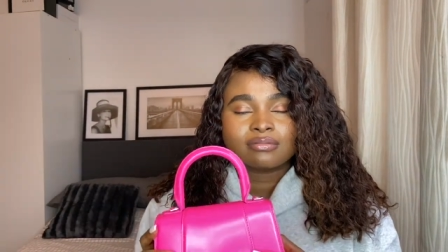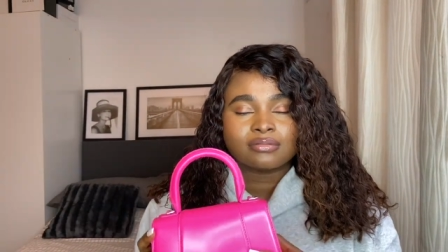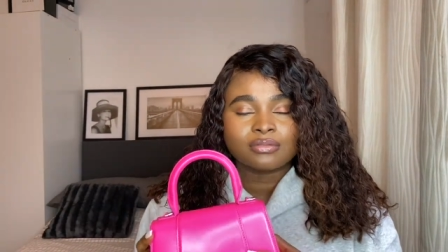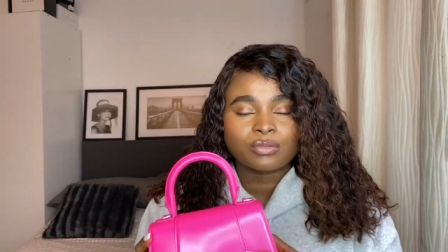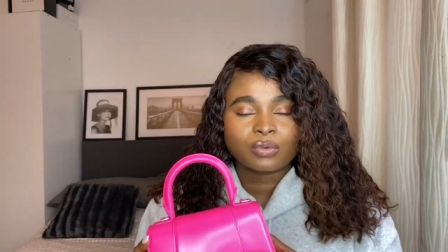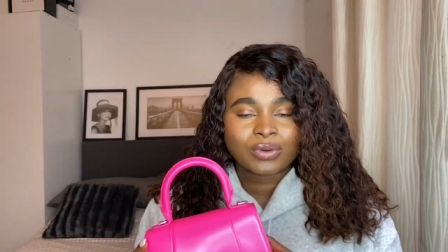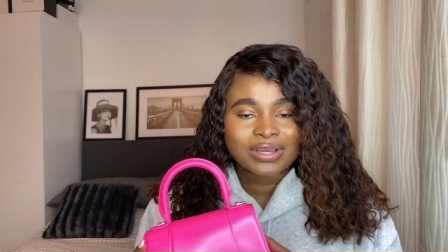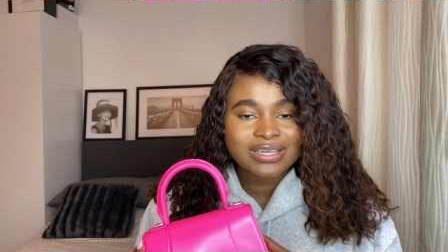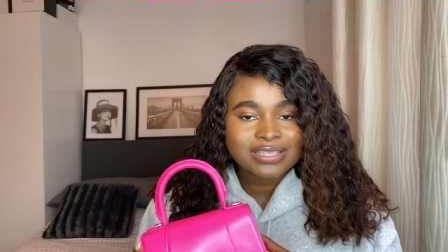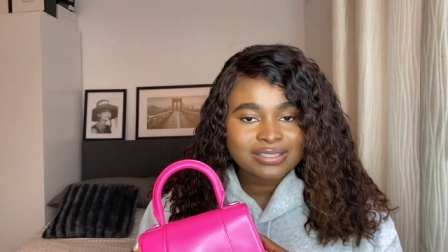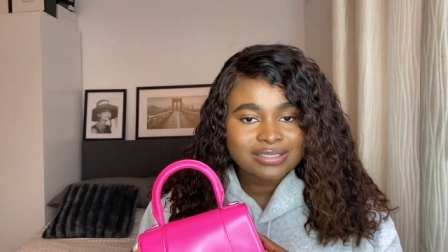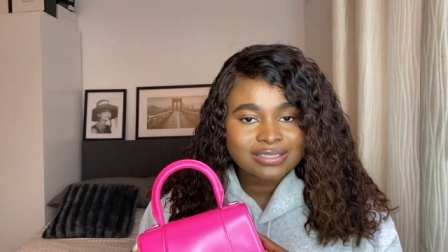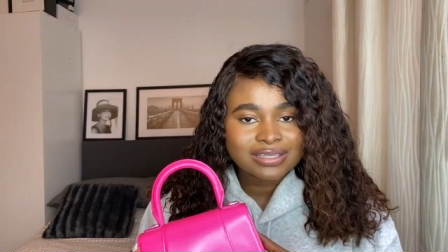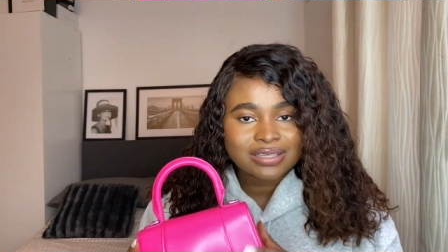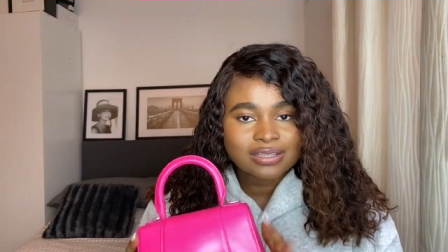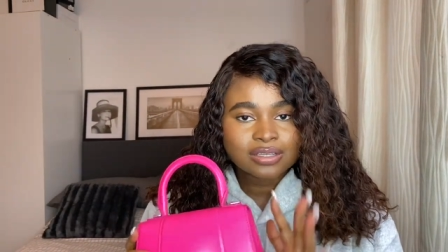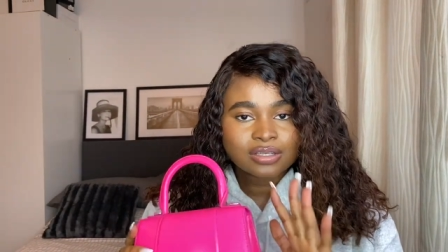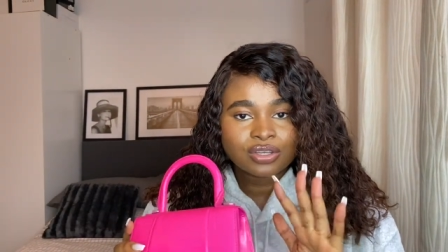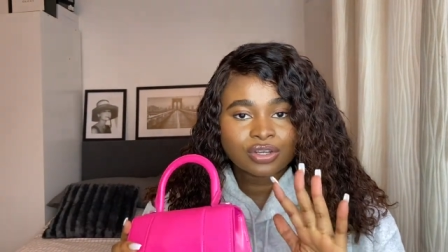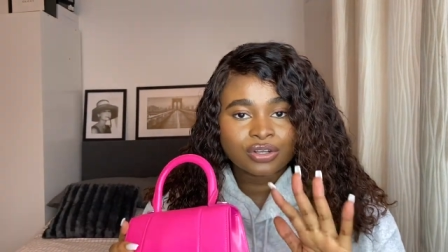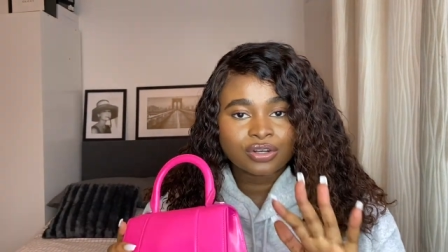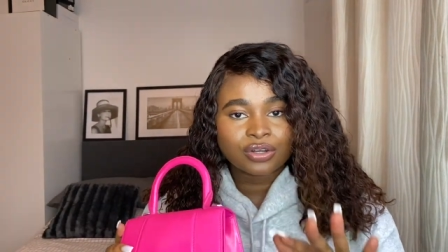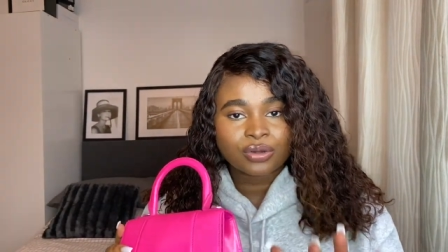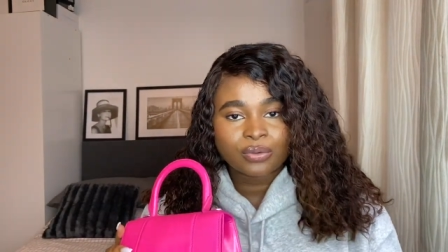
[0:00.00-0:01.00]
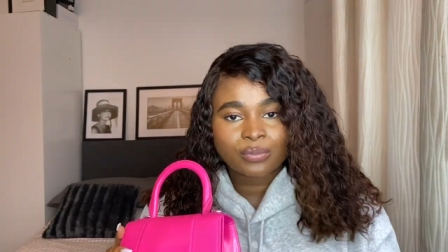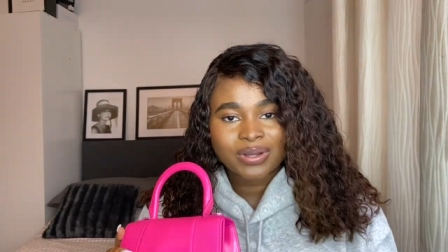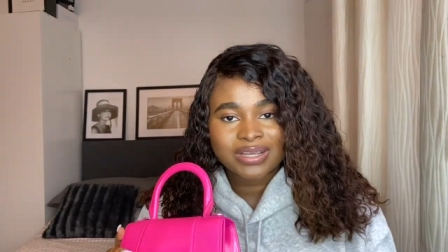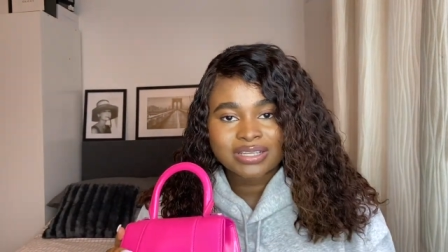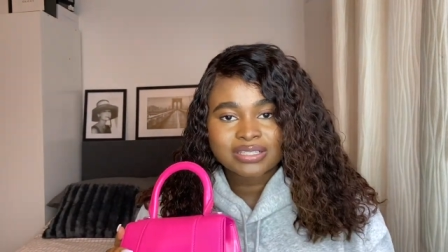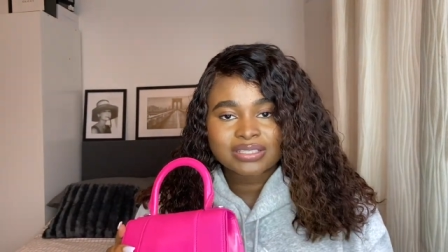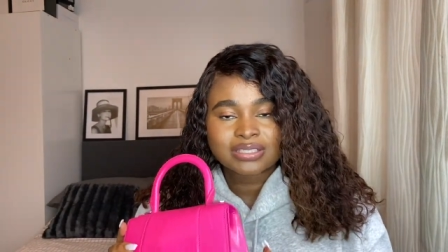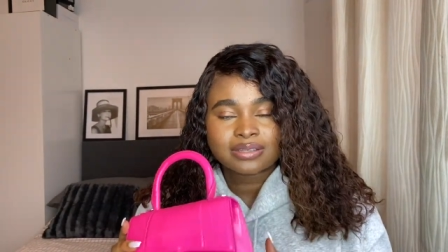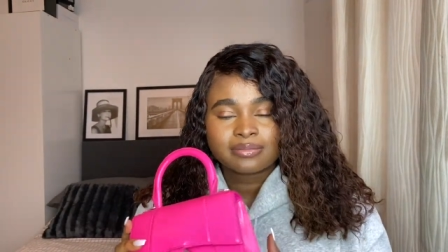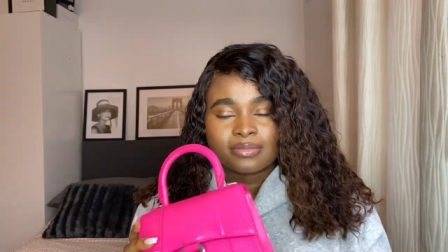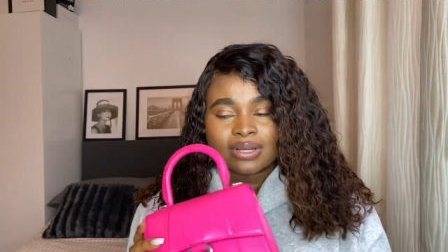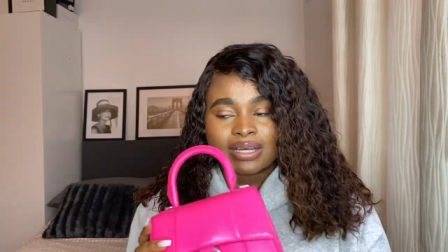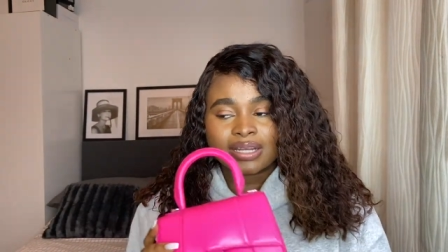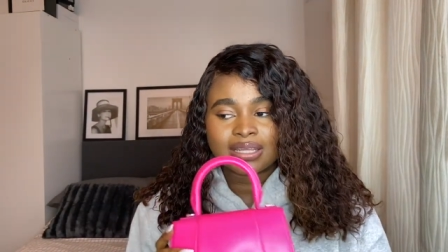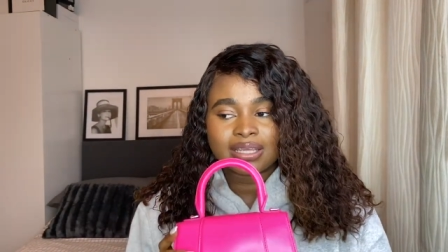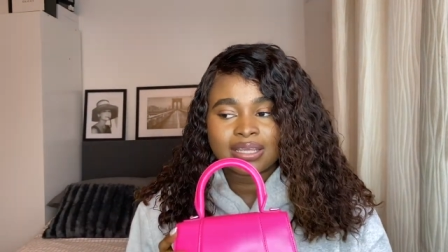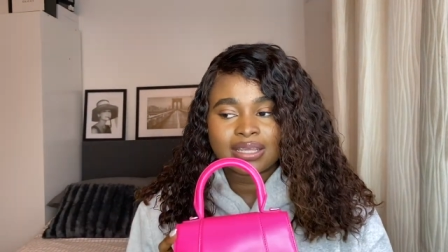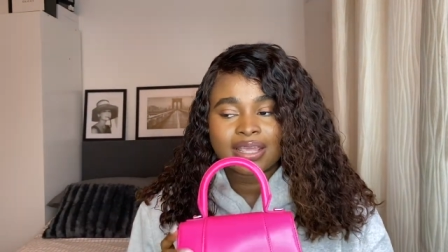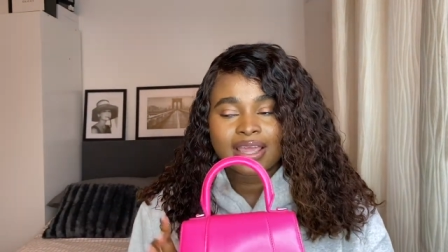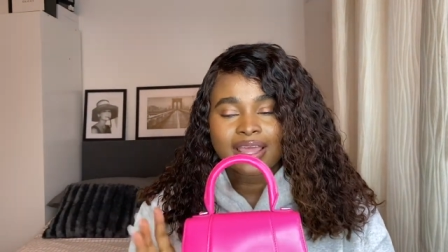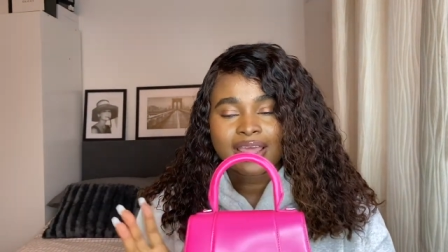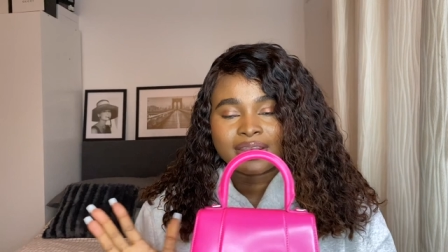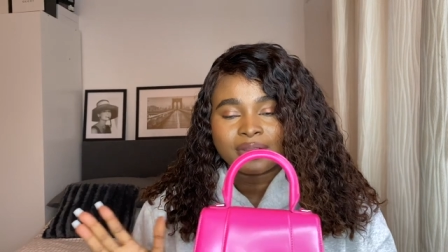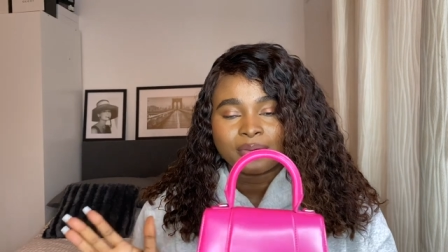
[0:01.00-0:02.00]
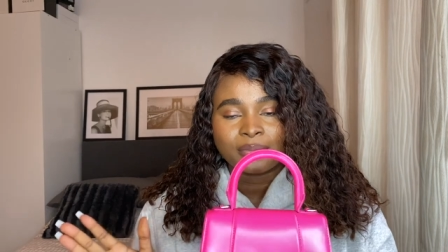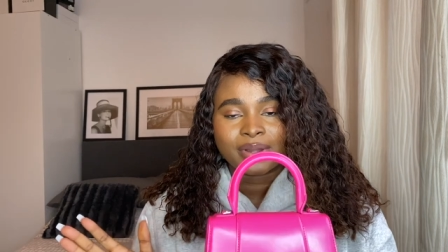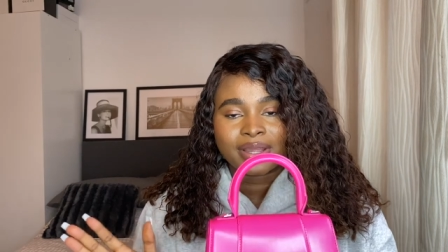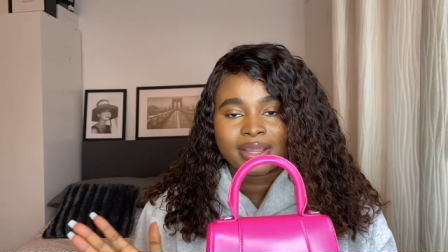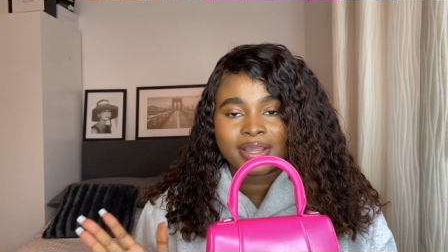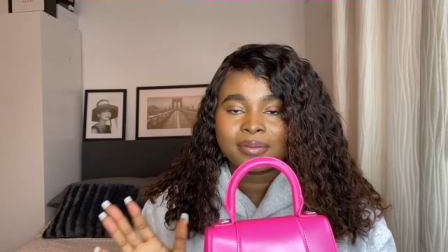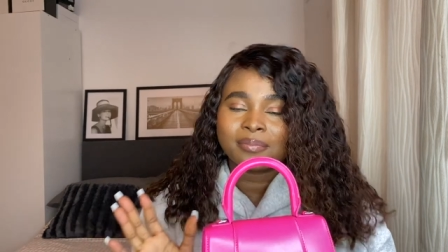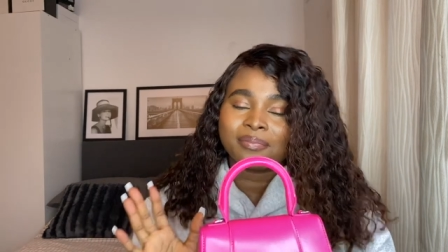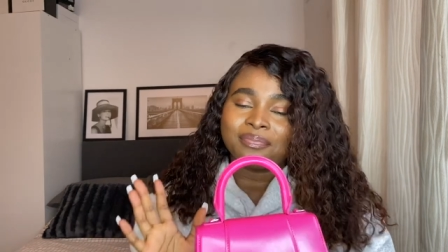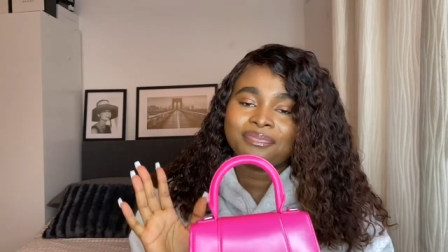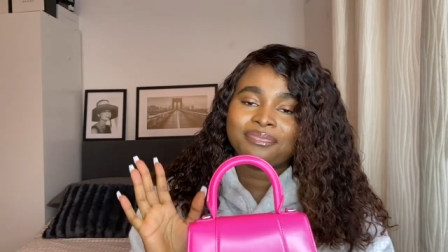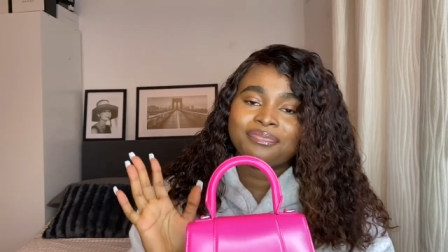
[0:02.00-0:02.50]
wasting you're not wasting money anyway